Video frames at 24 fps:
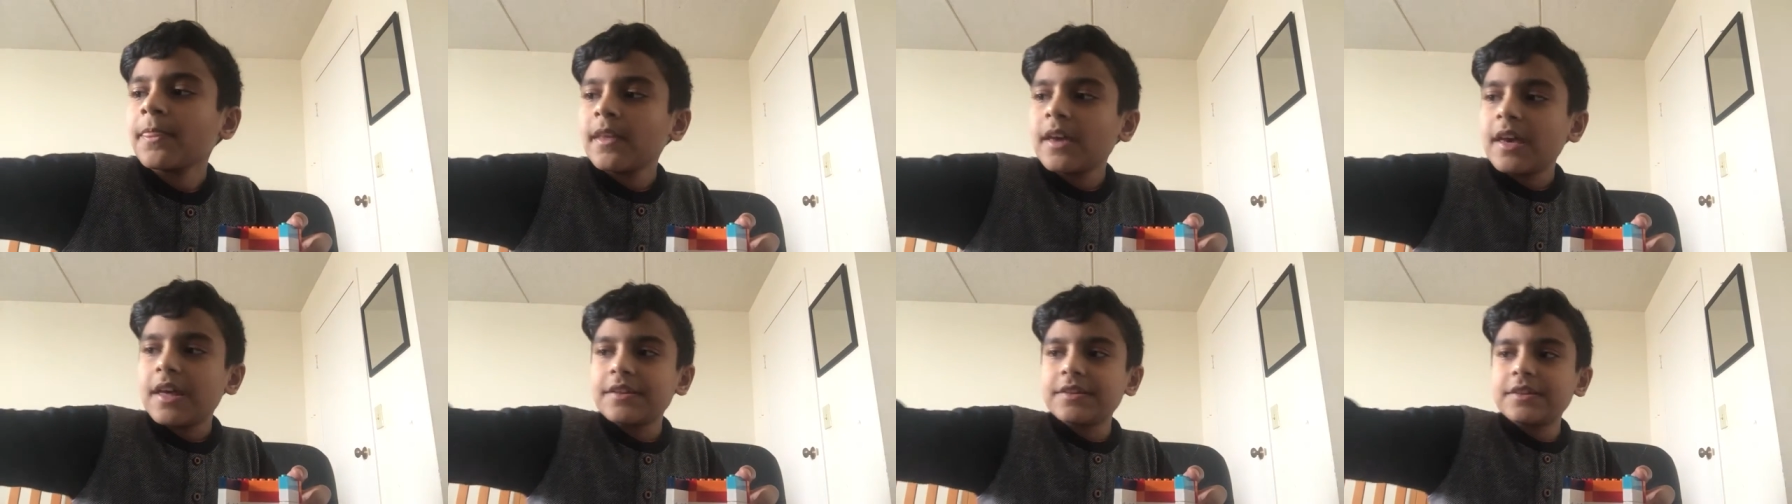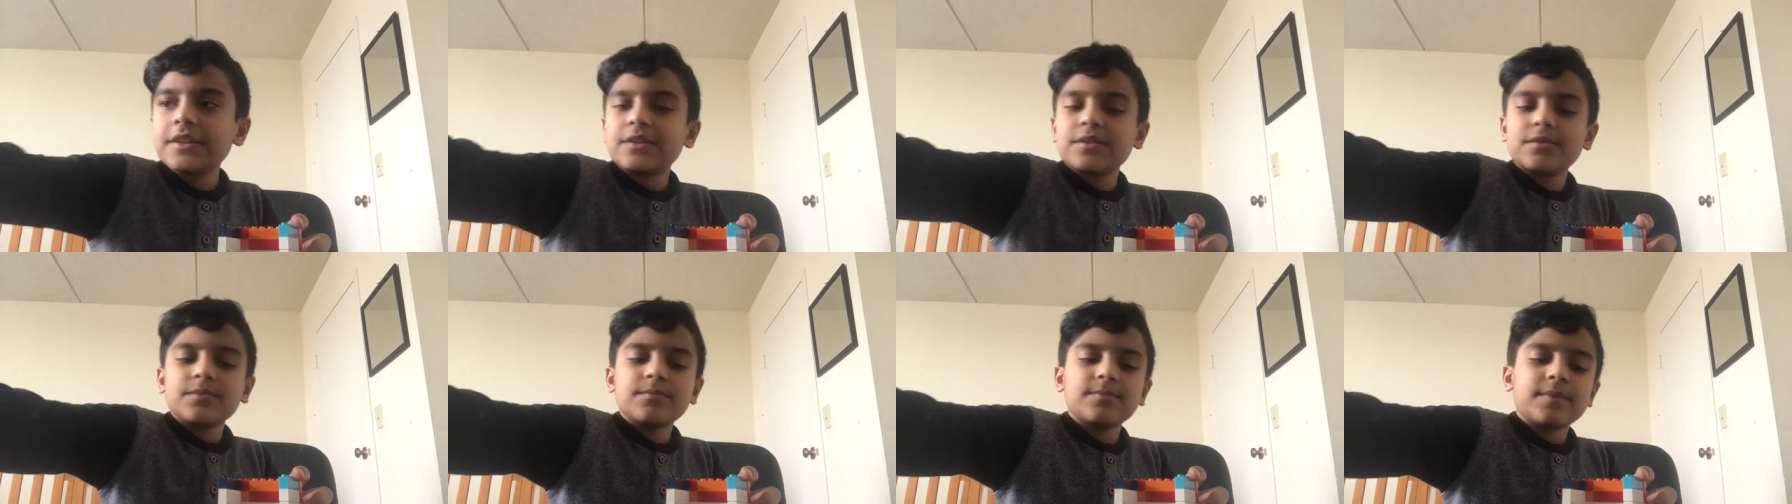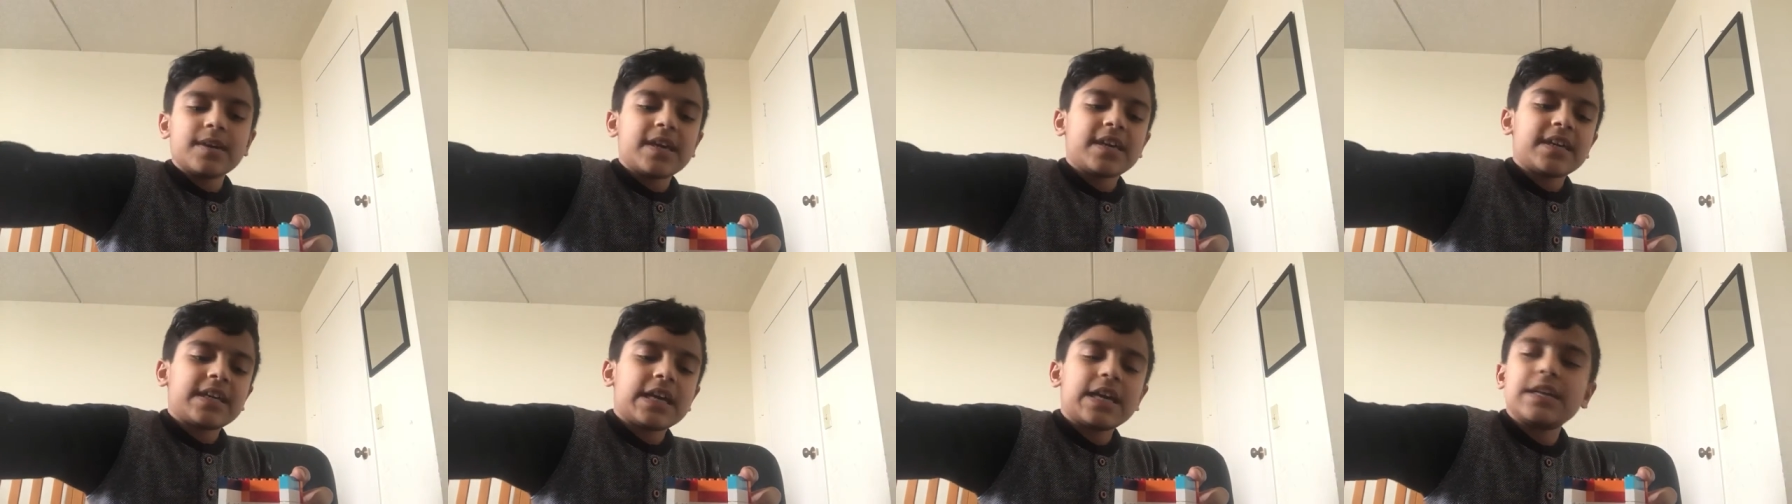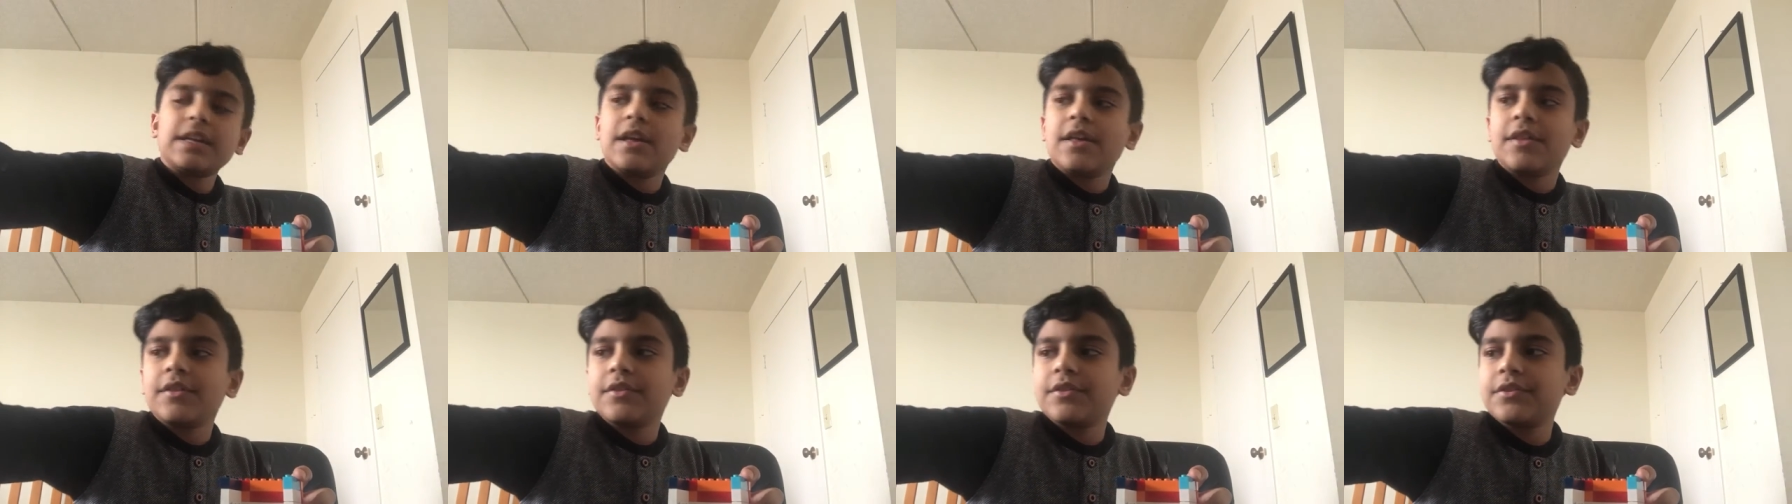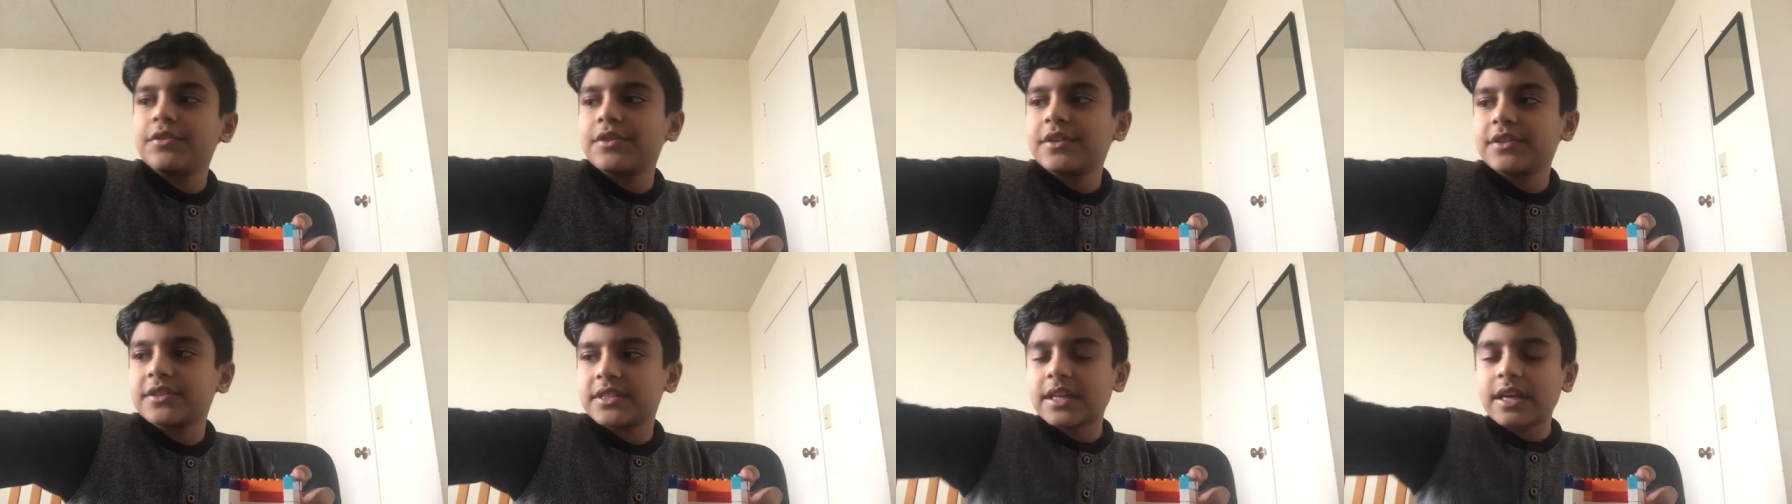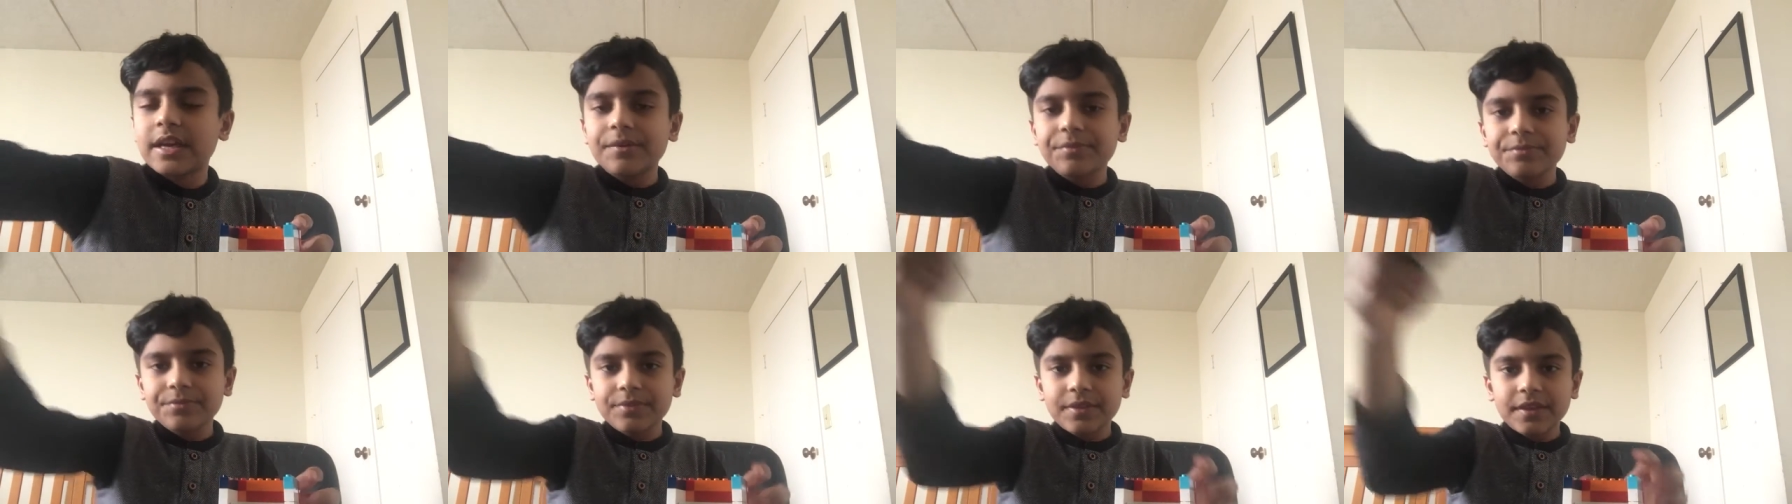and then you make another the
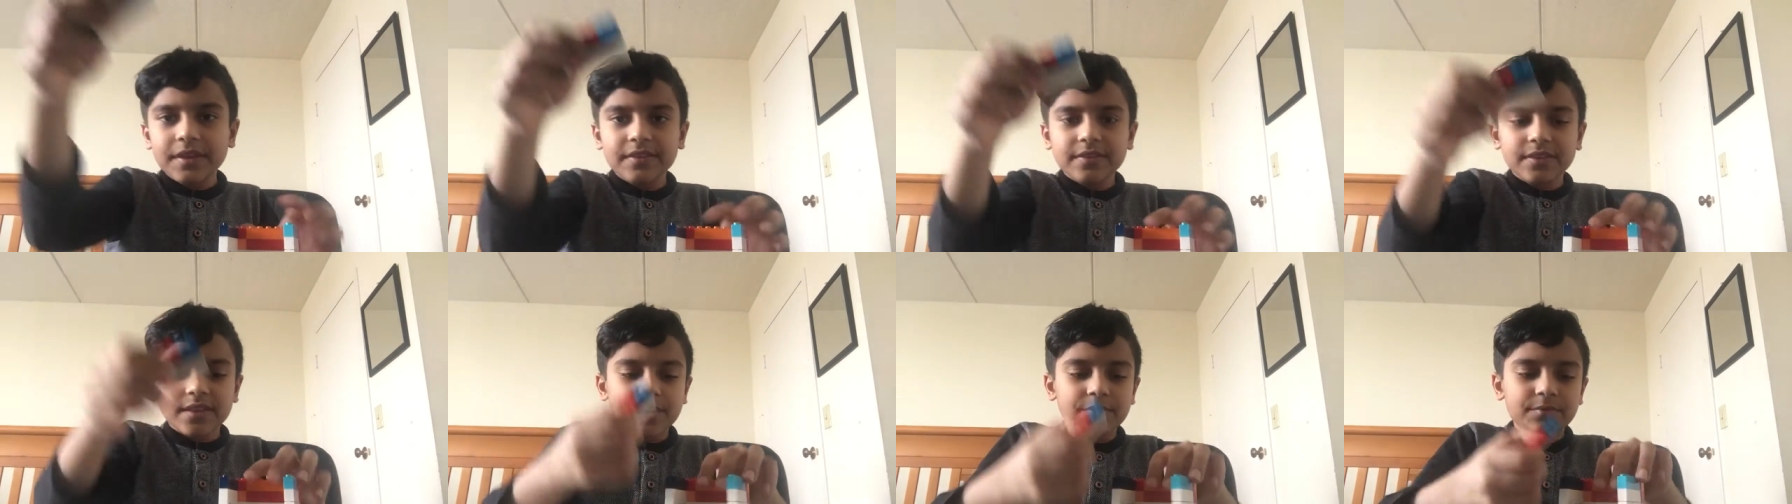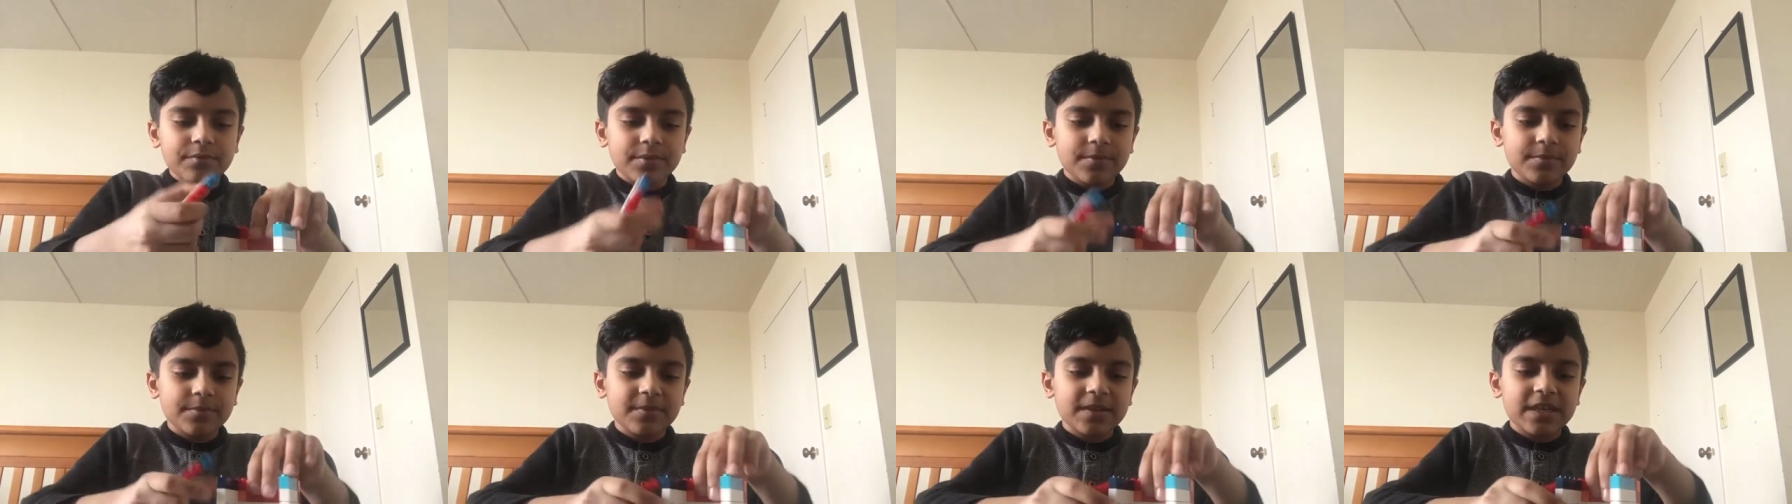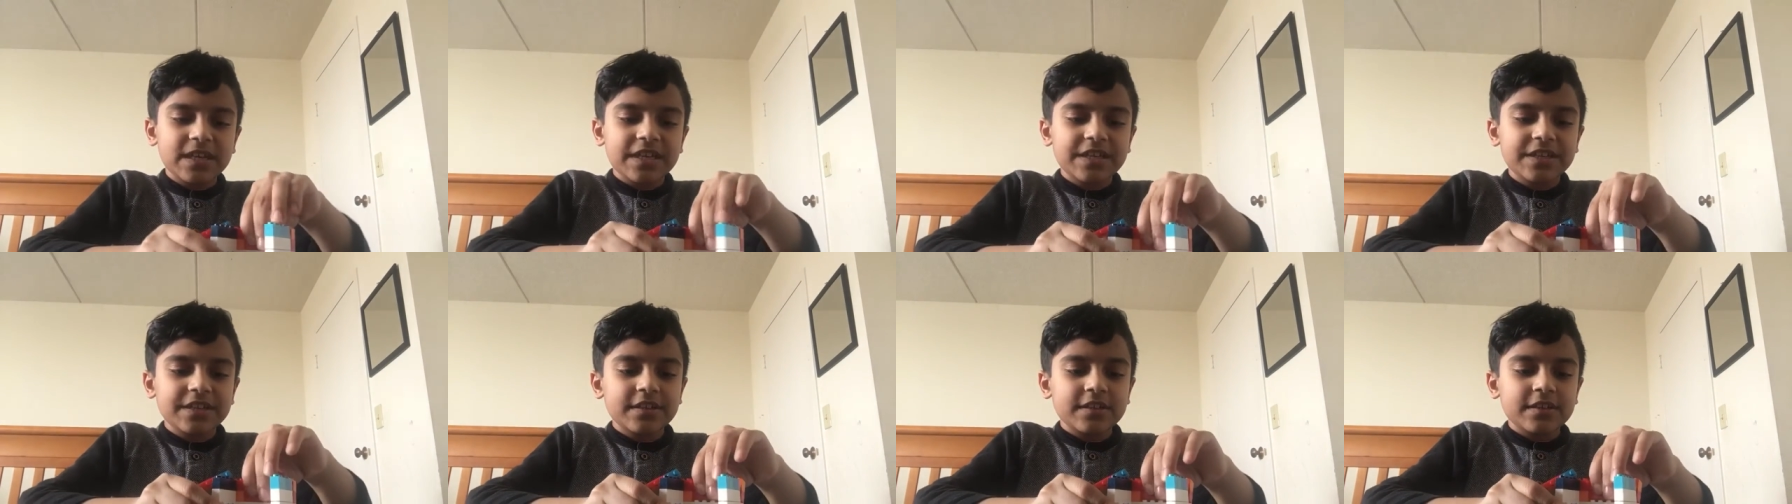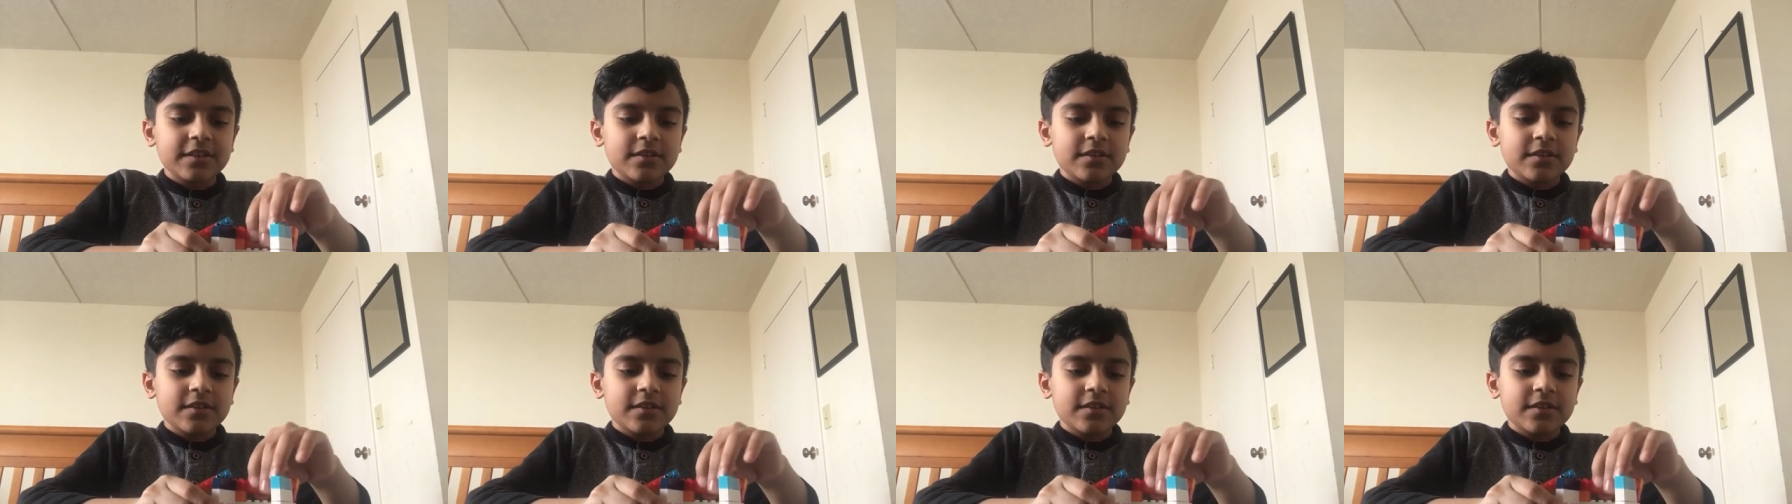same thing that we made